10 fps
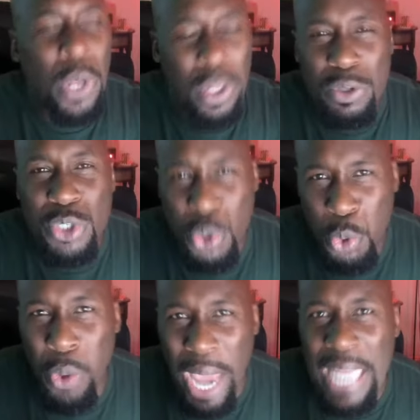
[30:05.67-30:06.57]
little
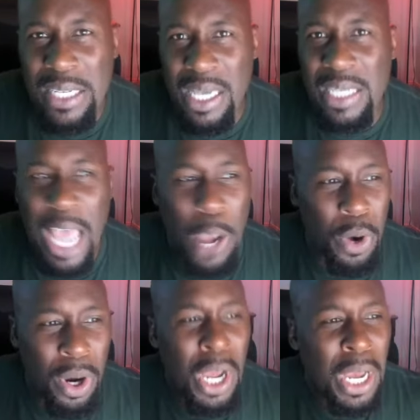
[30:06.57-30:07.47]
school age kids, like
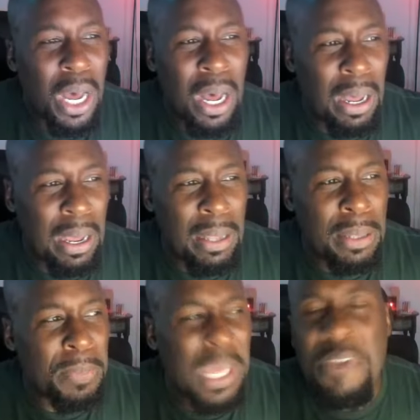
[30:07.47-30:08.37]
we're
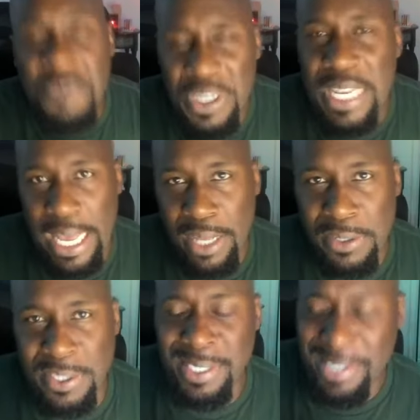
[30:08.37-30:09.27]
infidels.